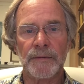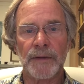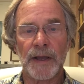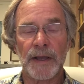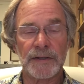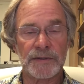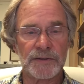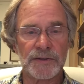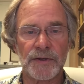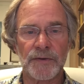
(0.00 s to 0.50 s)

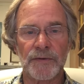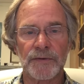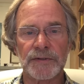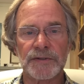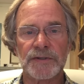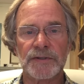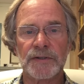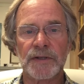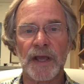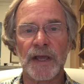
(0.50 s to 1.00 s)
as their
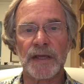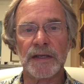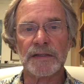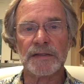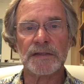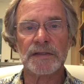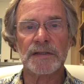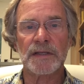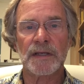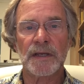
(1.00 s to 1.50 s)

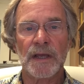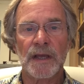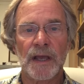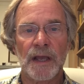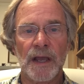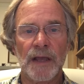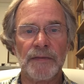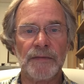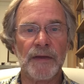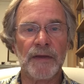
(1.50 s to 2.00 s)
estates.
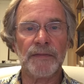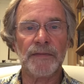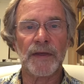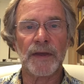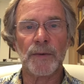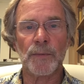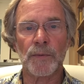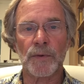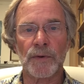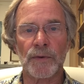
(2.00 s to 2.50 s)
And then
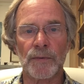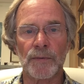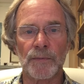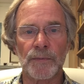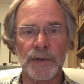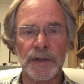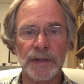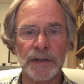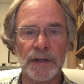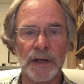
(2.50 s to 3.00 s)
they were
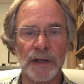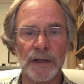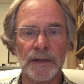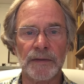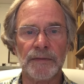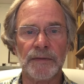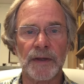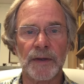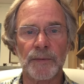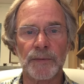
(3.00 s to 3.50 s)

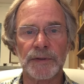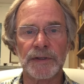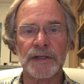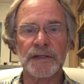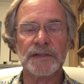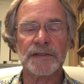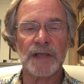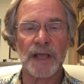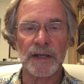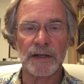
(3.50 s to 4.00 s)
redone, they were
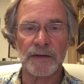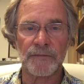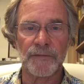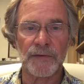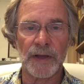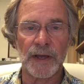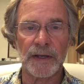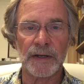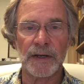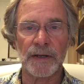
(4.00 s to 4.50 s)

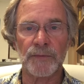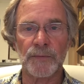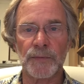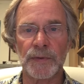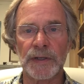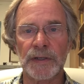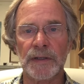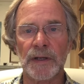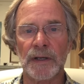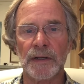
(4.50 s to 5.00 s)
desanctified and
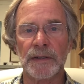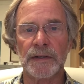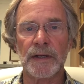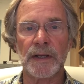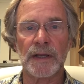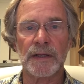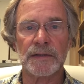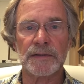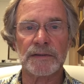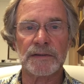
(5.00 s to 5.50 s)
redone
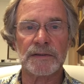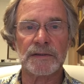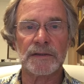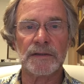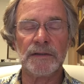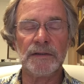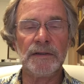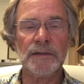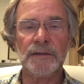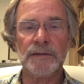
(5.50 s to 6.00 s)
as
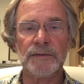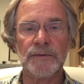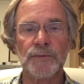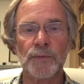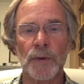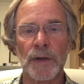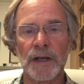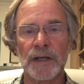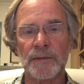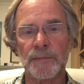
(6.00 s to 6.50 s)

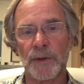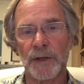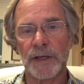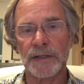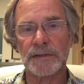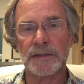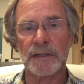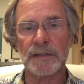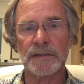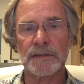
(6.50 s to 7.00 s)
dwelling
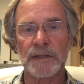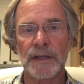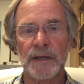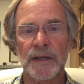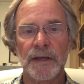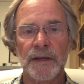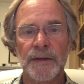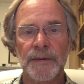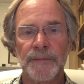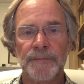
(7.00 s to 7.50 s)
places.
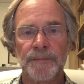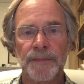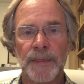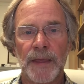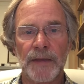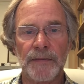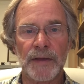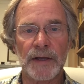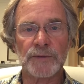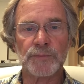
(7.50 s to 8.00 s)

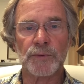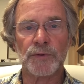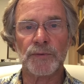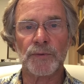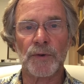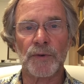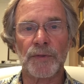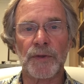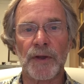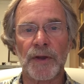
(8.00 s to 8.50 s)
And that's what
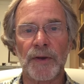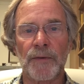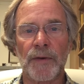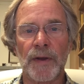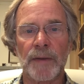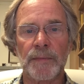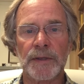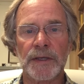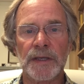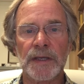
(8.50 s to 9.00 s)

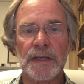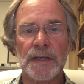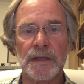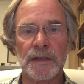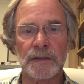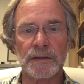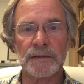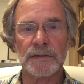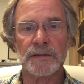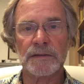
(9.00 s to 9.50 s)
Northanger Abbey
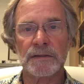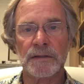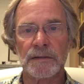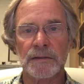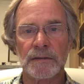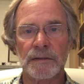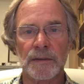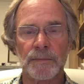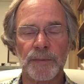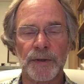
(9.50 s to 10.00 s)
is,
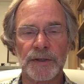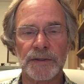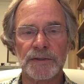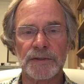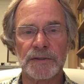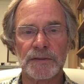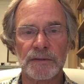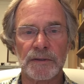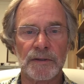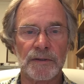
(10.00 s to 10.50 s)
the
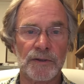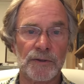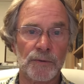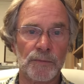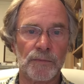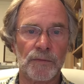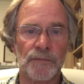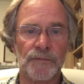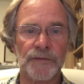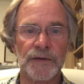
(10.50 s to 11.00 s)
place that you
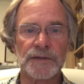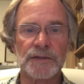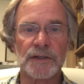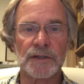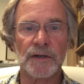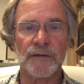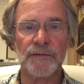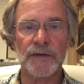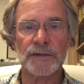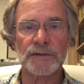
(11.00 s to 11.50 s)
will
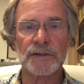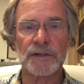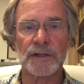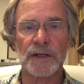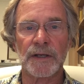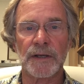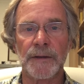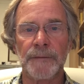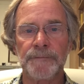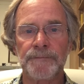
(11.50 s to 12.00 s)
visit
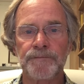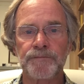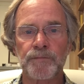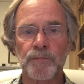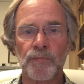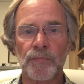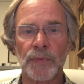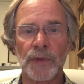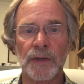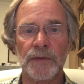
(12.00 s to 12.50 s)
eventually
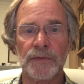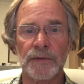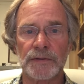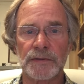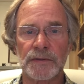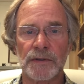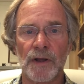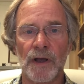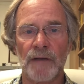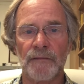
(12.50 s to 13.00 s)
in
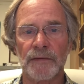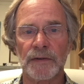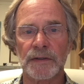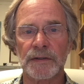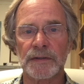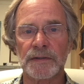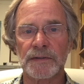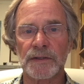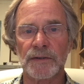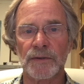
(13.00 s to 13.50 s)
this novel.
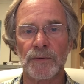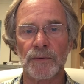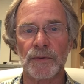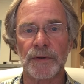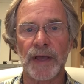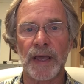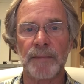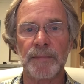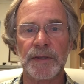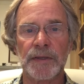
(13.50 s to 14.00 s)
It is an
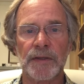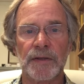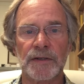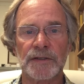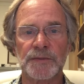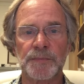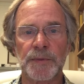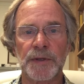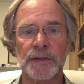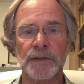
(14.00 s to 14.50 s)
old abbey that
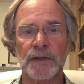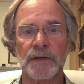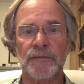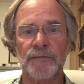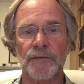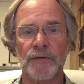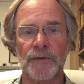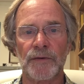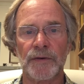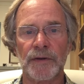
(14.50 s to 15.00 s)
has been
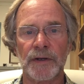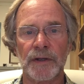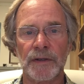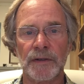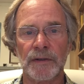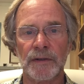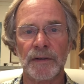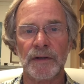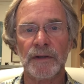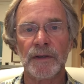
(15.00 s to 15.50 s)
converted
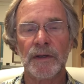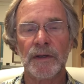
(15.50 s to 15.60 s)
in